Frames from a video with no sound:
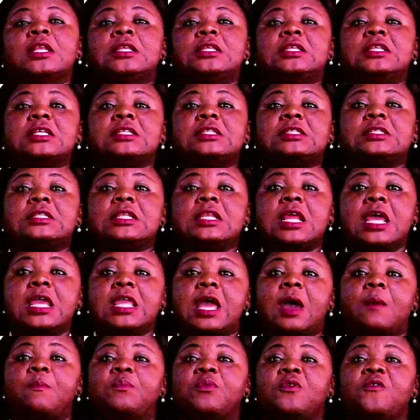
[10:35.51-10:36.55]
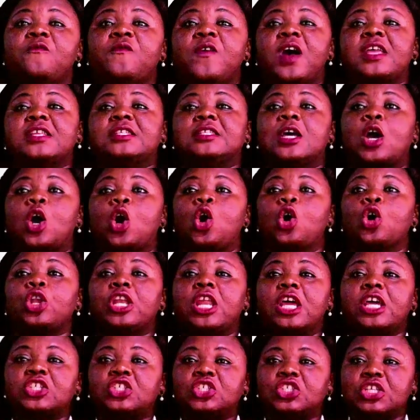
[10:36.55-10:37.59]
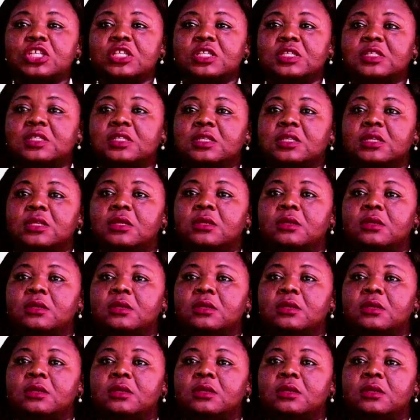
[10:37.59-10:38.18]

This layer provides the connections